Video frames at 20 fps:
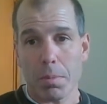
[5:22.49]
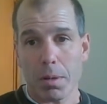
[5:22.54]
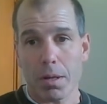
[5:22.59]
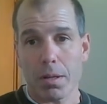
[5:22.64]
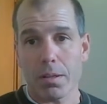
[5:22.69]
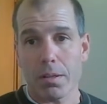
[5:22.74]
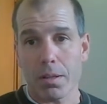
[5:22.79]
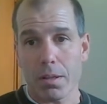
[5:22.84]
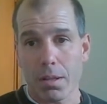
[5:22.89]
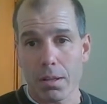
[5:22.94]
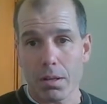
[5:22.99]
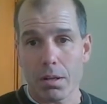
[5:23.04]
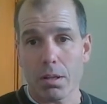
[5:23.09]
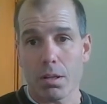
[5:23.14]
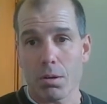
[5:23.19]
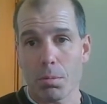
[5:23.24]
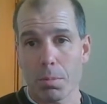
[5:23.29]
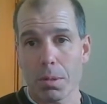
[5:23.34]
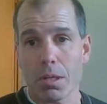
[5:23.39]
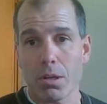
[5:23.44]
but
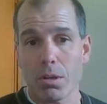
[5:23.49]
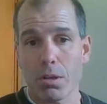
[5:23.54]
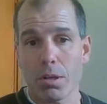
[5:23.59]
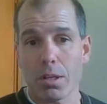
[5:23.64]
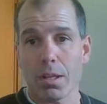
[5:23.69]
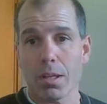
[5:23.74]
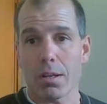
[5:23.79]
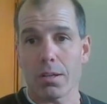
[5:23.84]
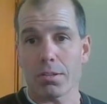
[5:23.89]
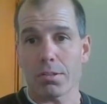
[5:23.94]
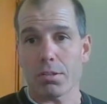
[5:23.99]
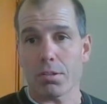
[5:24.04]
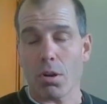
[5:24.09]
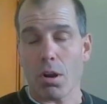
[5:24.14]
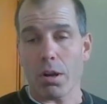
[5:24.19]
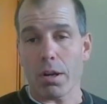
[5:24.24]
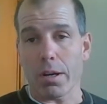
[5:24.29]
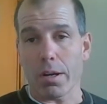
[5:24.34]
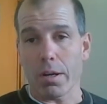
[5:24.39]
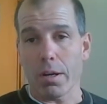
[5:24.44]
it'll be good to get us
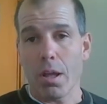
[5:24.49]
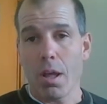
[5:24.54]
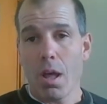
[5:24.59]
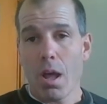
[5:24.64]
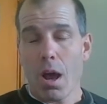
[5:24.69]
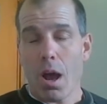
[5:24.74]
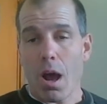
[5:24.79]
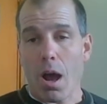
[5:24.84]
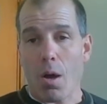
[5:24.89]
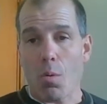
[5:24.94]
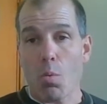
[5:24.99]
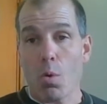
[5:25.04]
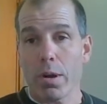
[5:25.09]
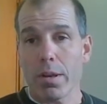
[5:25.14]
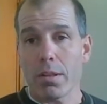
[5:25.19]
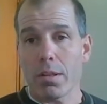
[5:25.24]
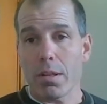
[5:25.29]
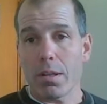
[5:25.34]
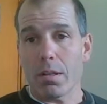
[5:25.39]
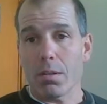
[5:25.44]
started. One
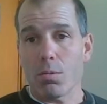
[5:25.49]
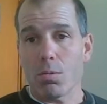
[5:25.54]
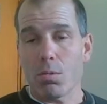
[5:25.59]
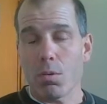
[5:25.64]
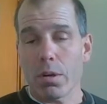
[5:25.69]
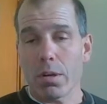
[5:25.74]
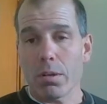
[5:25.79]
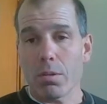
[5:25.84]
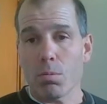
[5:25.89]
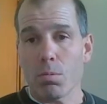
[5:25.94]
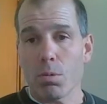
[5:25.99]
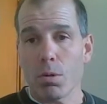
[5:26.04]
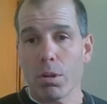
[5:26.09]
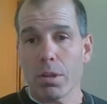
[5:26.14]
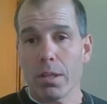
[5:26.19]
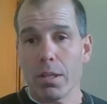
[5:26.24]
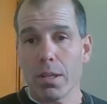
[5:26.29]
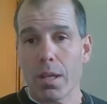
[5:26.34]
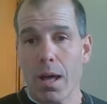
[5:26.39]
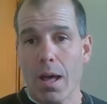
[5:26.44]
of the
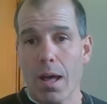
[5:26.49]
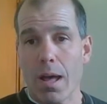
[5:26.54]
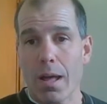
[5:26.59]
really